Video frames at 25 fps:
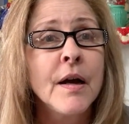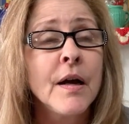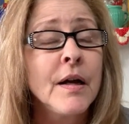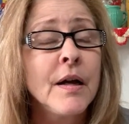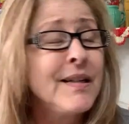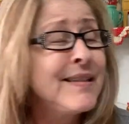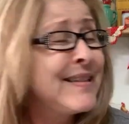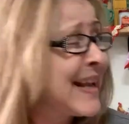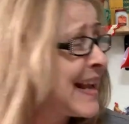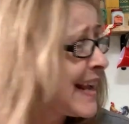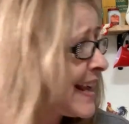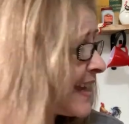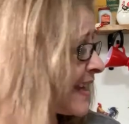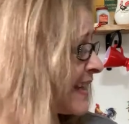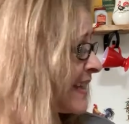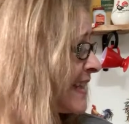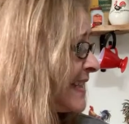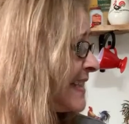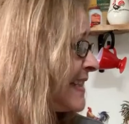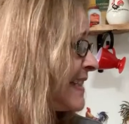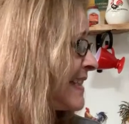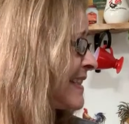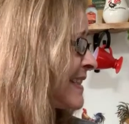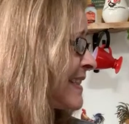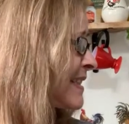Yeah,
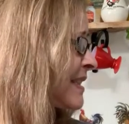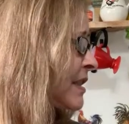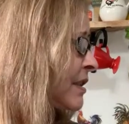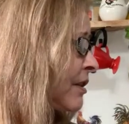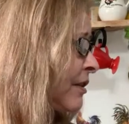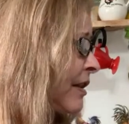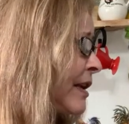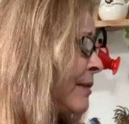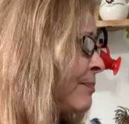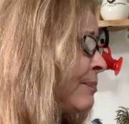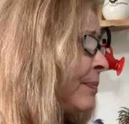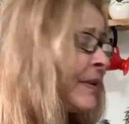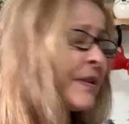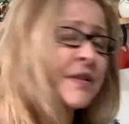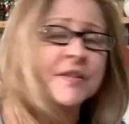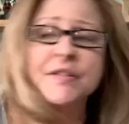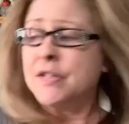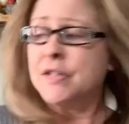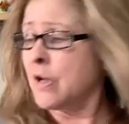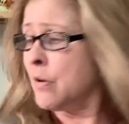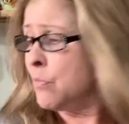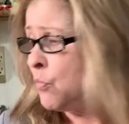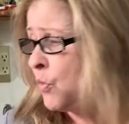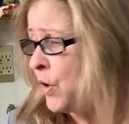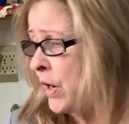he is sleeping
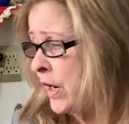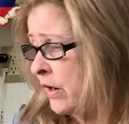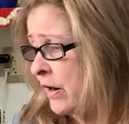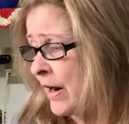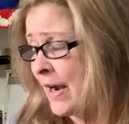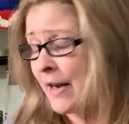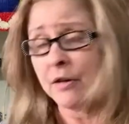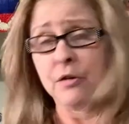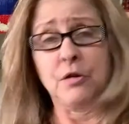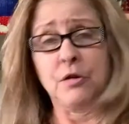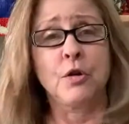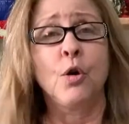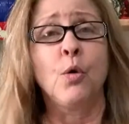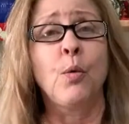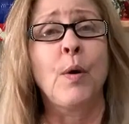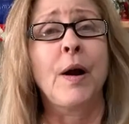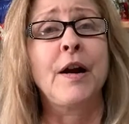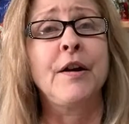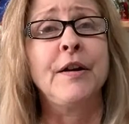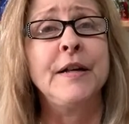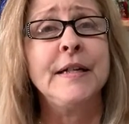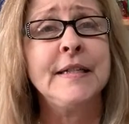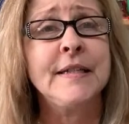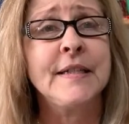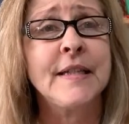somewhere. I don't know
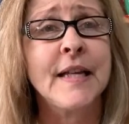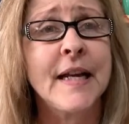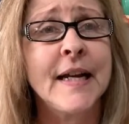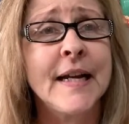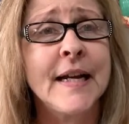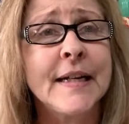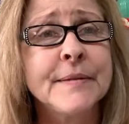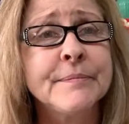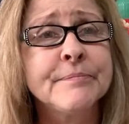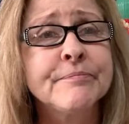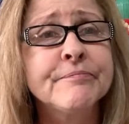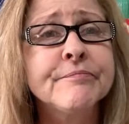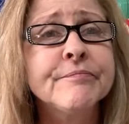where he's at.